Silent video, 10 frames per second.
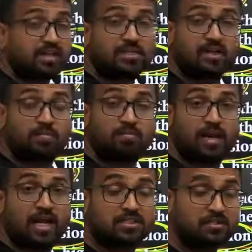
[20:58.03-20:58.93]
that the number
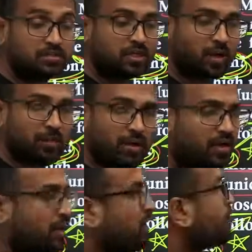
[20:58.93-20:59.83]
has
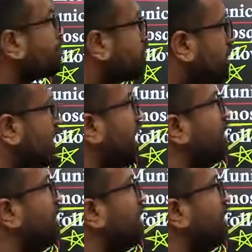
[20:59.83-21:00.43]
doubled, they